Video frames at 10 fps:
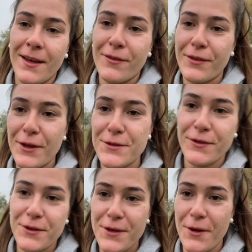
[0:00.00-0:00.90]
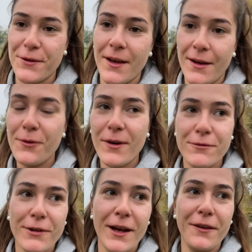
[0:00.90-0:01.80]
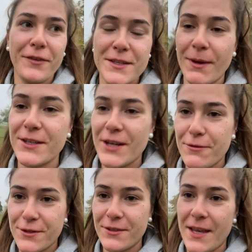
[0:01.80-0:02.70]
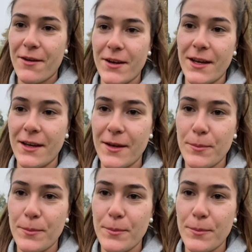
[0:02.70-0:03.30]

For those of you who don't know, Ralph is my Jack Russell Terrier,